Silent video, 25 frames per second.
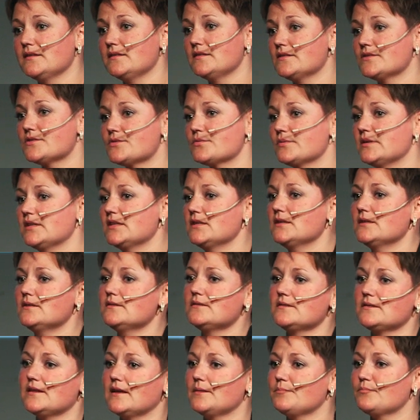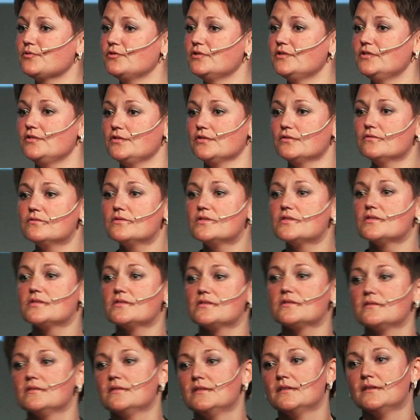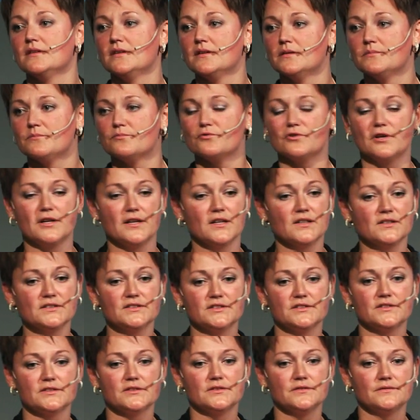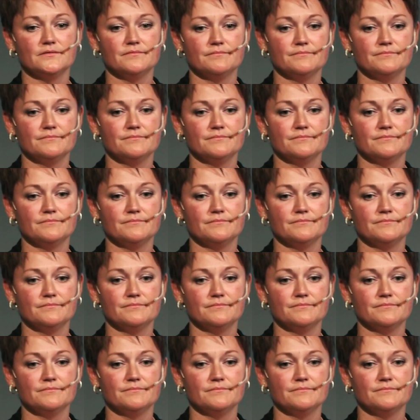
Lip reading: and in Sweden that produce products?